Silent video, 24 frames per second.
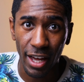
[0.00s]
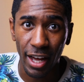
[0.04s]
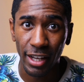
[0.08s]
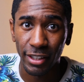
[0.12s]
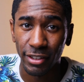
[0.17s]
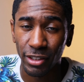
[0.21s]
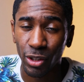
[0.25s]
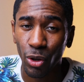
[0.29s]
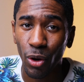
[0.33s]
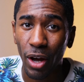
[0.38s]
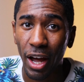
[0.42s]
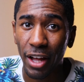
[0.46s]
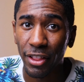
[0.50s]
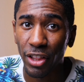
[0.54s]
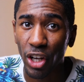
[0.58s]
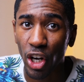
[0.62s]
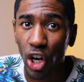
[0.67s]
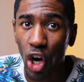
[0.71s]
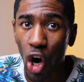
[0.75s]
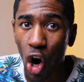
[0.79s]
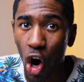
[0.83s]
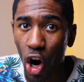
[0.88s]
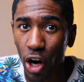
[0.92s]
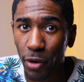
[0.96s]
I still had the
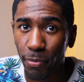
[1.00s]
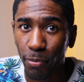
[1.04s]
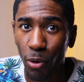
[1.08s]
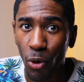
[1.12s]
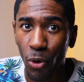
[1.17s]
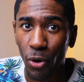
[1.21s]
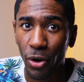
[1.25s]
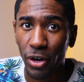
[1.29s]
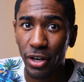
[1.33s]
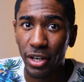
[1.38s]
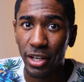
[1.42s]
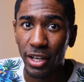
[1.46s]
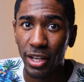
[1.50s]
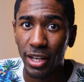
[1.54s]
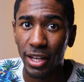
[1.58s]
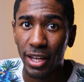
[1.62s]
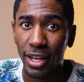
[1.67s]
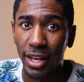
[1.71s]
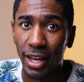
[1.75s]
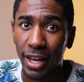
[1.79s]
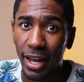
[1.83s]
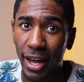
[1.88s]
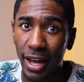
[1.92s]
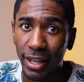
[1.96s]
cardboard
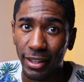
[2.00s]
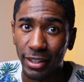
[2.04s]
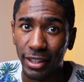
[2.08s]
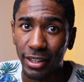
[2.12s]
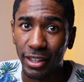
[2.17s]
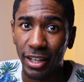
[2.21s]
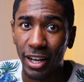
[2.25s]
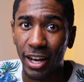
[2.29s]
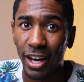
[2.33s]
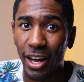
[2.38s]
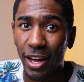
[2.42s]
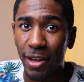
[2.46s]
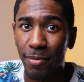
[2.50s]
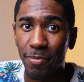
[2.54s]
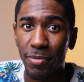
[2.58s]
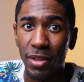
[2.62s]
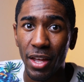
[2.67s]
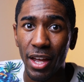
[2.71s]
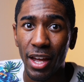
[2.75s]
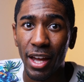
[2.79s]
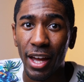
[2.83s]
at the time,